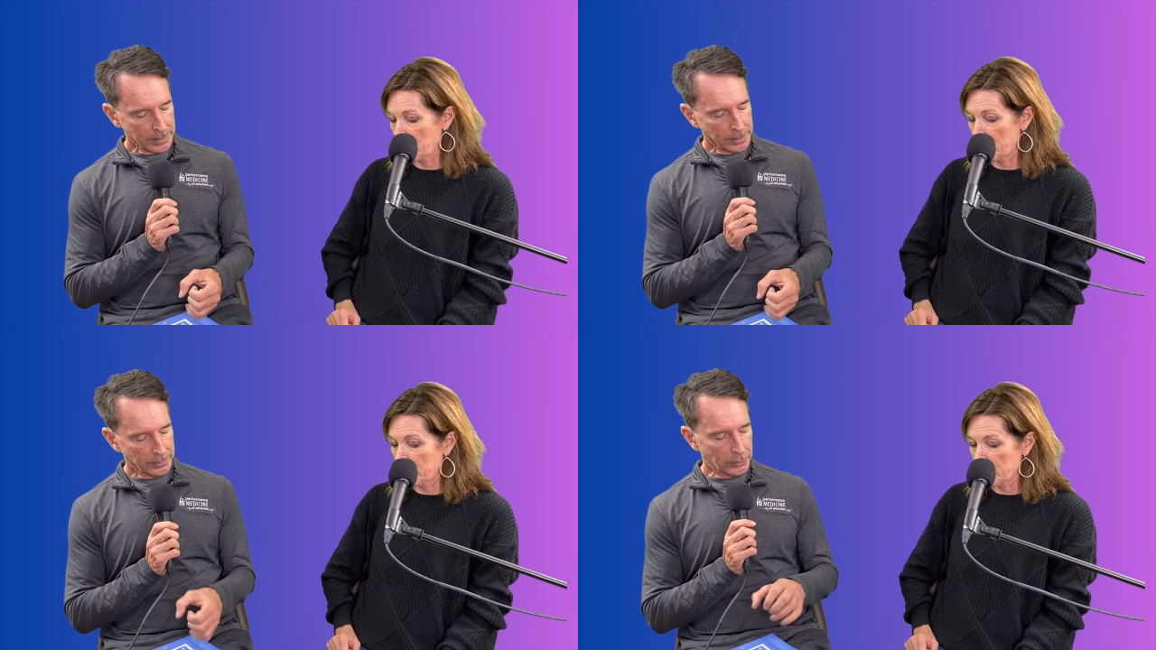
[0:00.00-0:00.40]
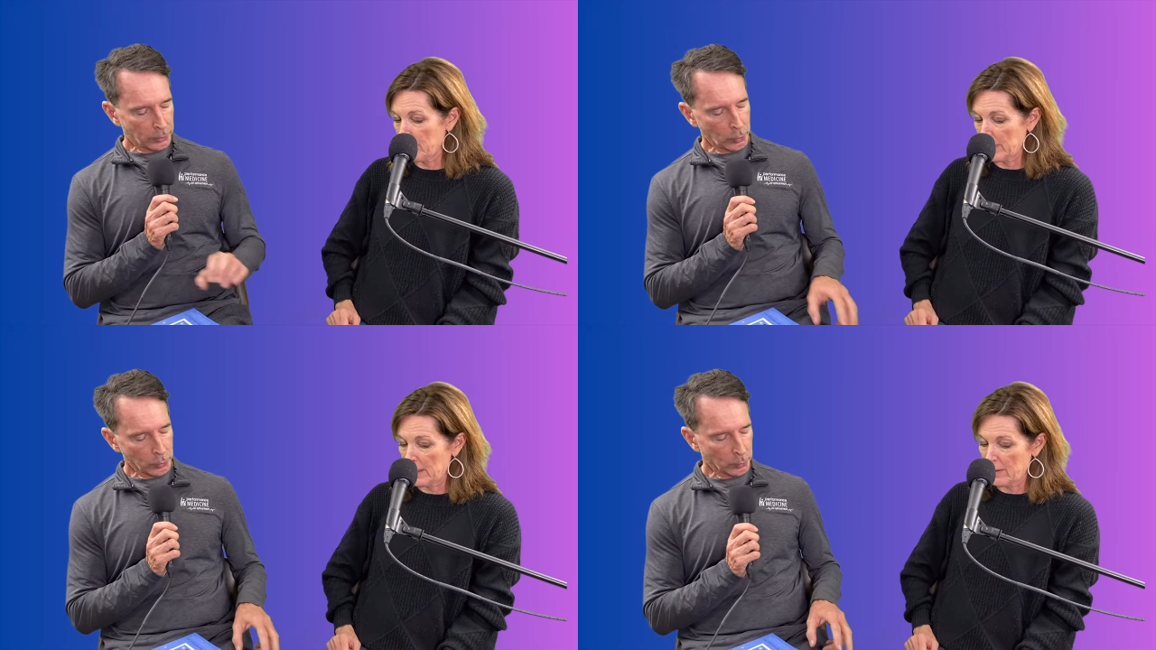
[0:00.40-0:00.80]
Speaker 1: the
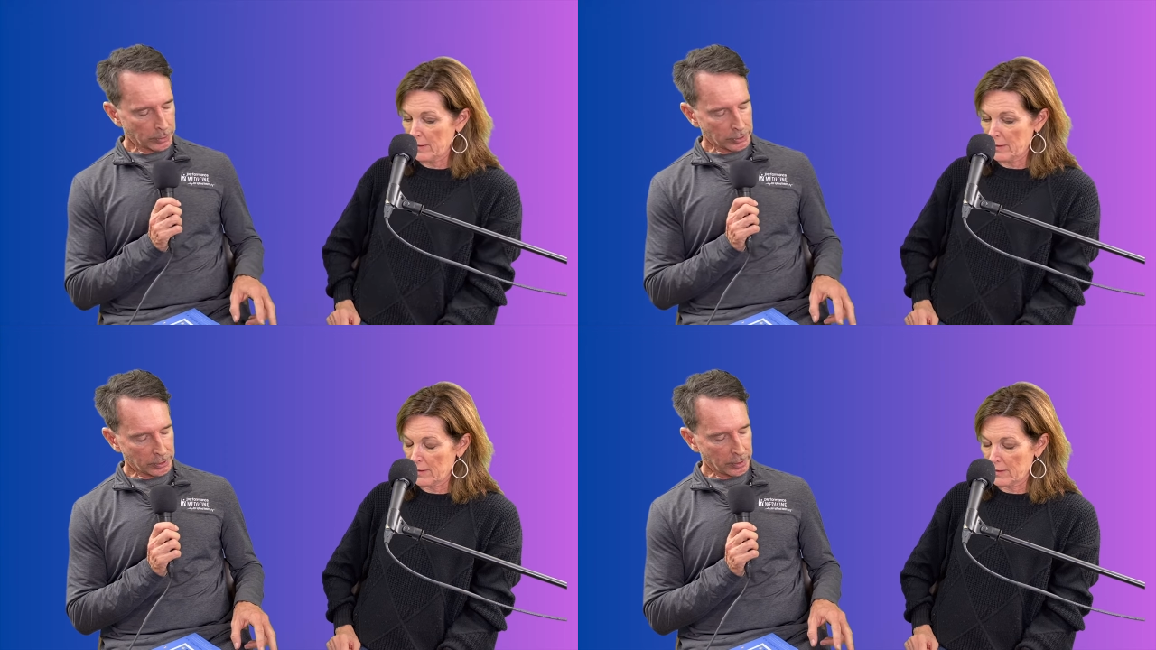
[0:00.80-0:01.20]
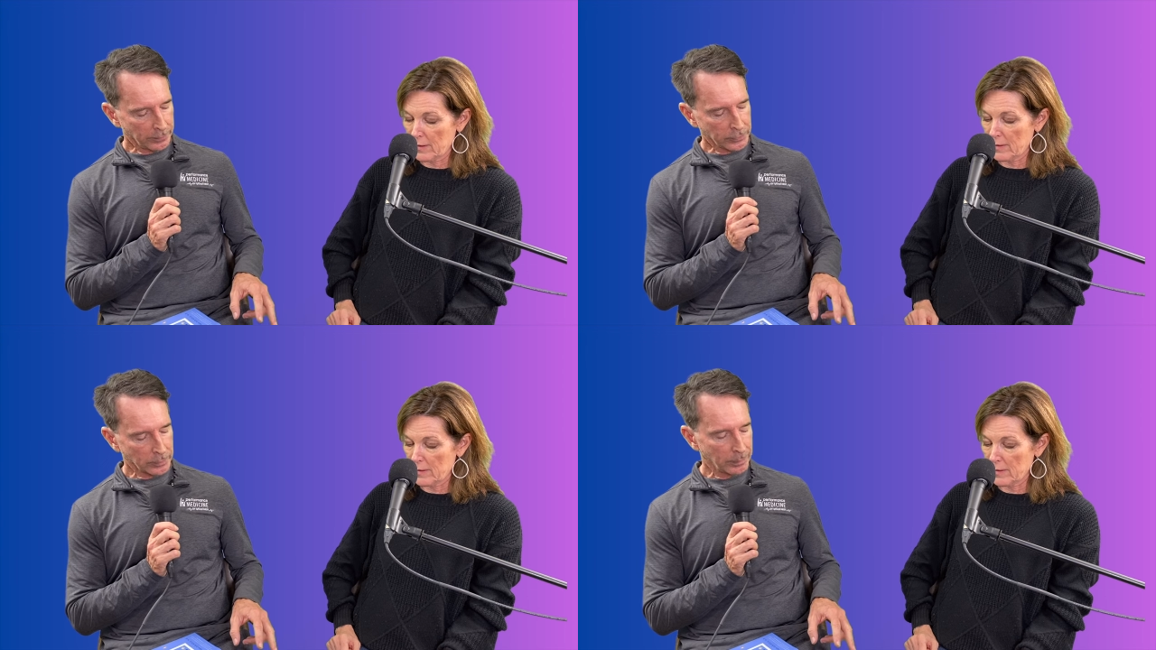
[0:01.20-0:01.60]
two degree
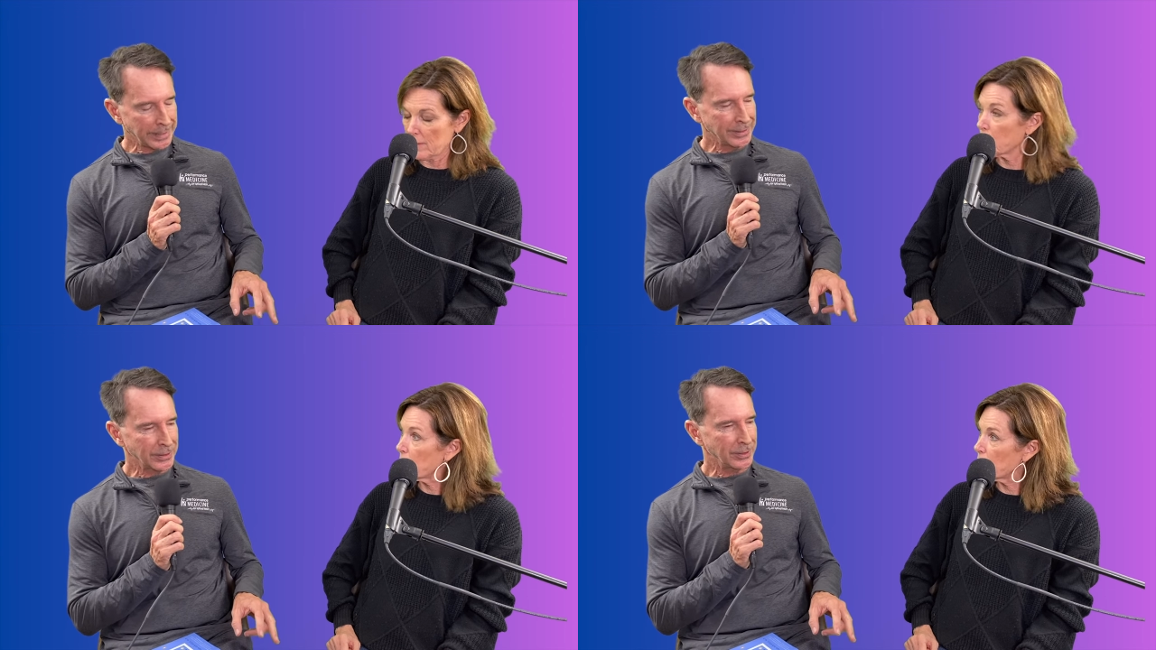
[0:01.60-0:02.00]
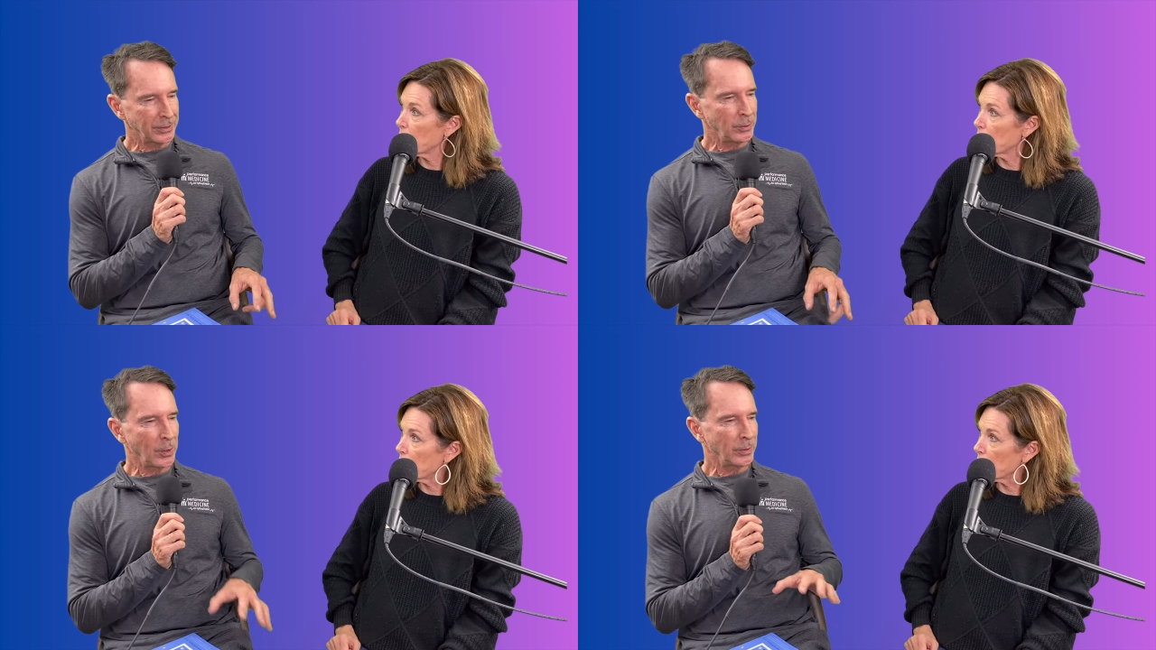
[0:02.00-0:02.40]
shifts means that
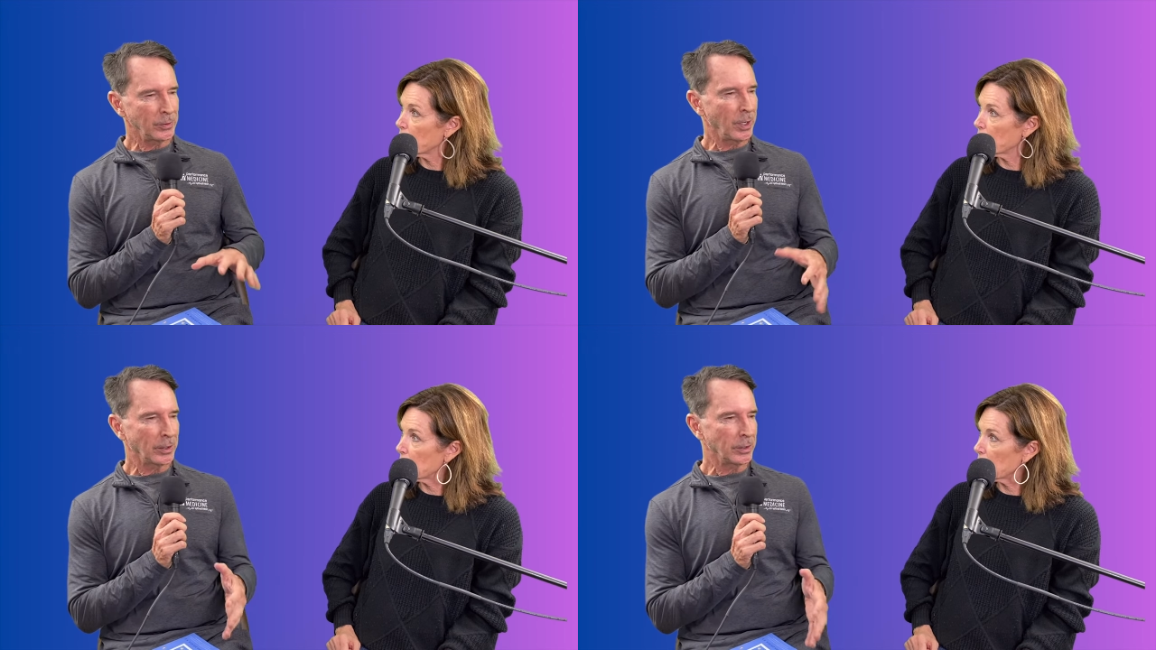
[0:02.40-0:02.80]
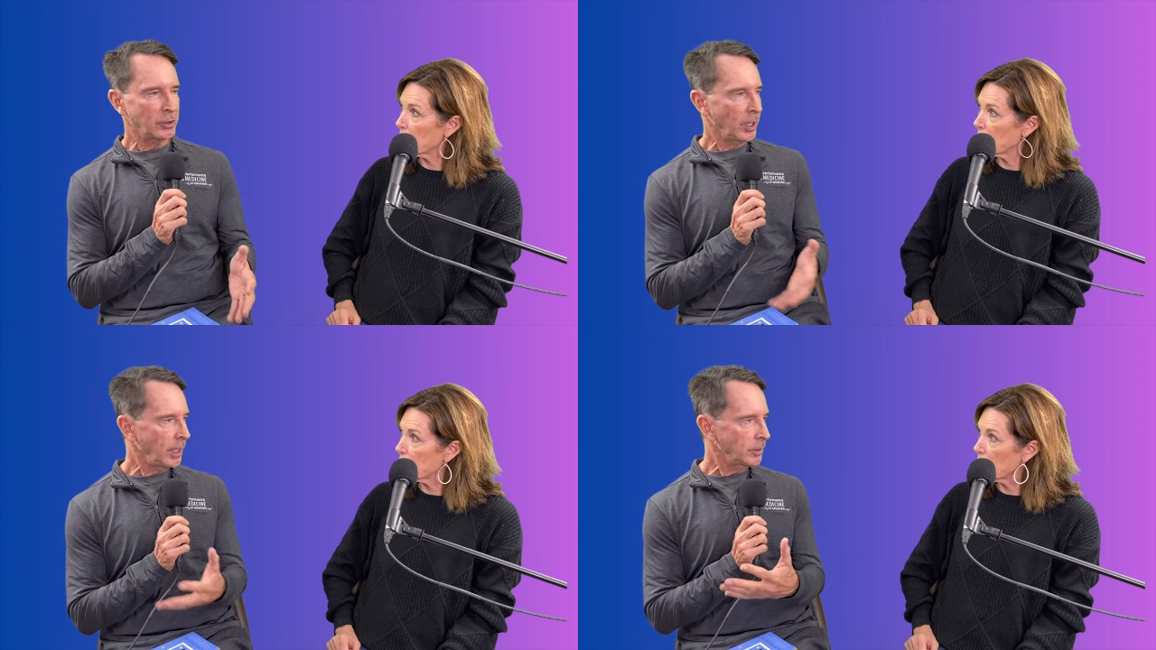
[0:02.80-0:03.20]
you don't you're not going to
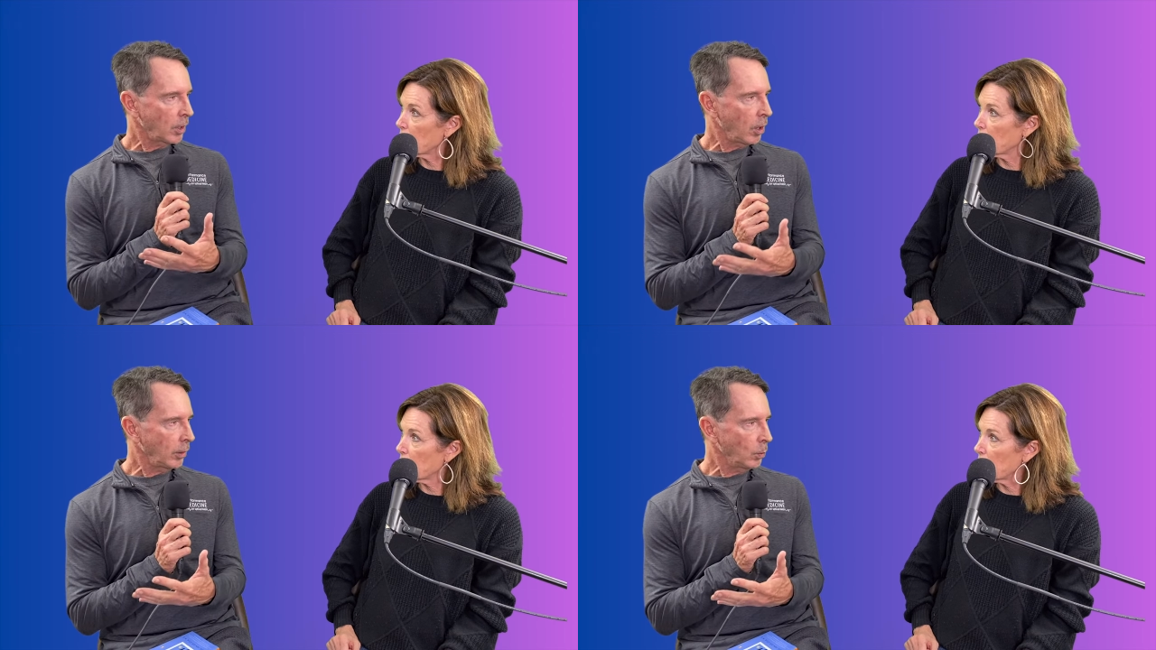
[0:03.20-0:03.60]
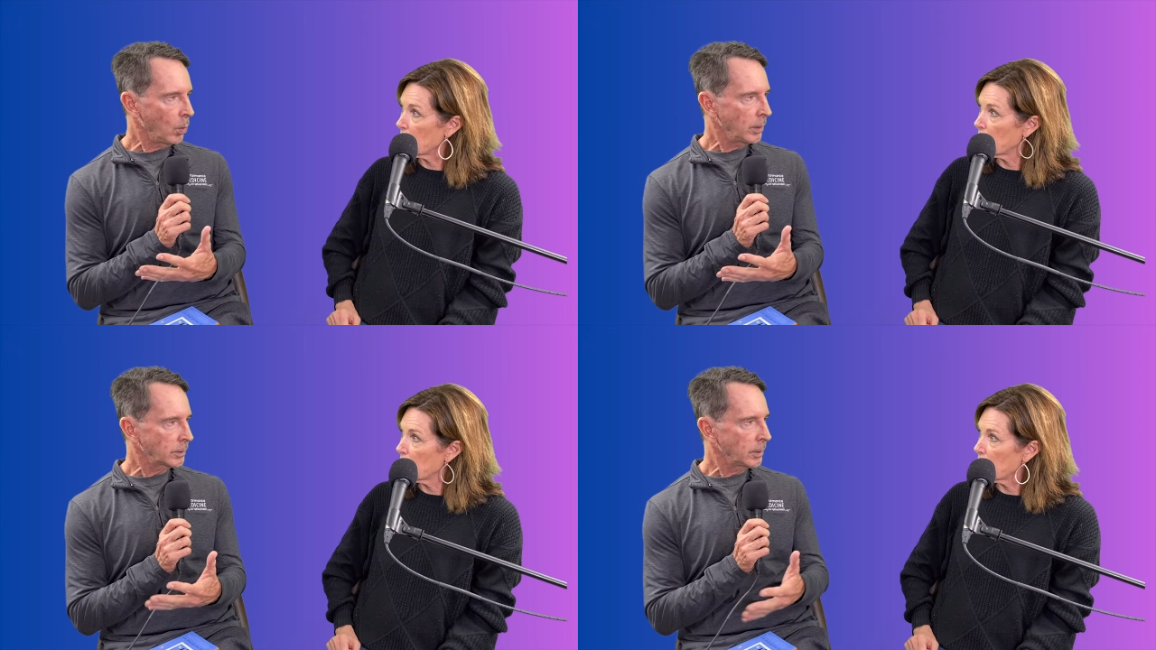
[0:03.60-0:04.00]
change all at
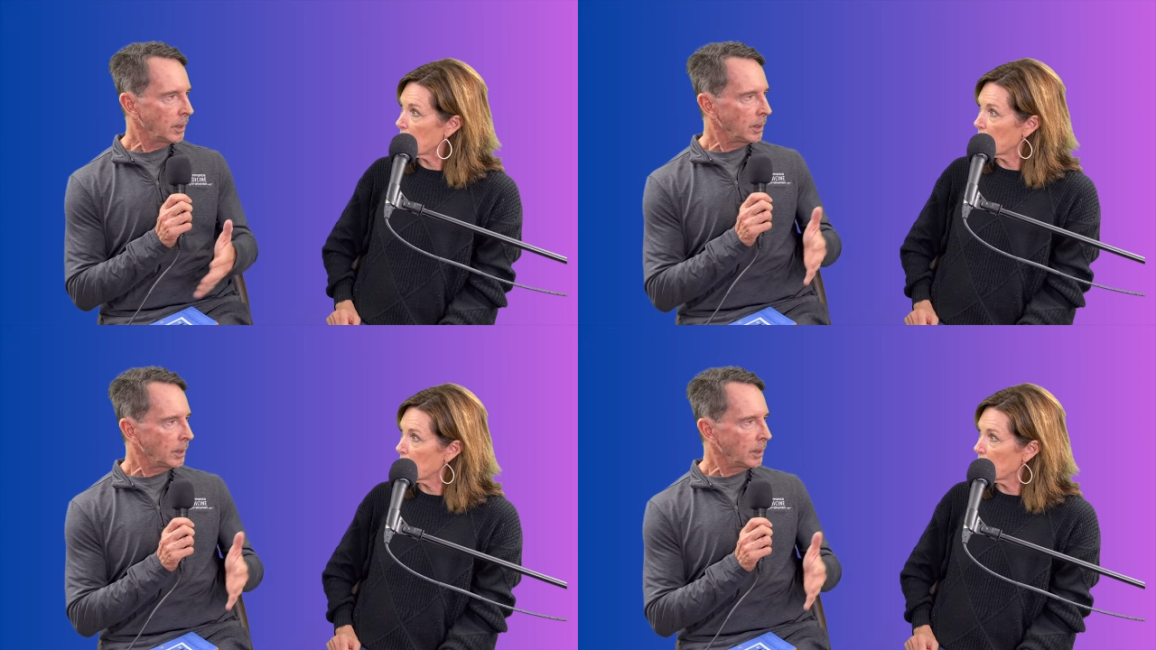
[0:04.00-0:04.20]
once.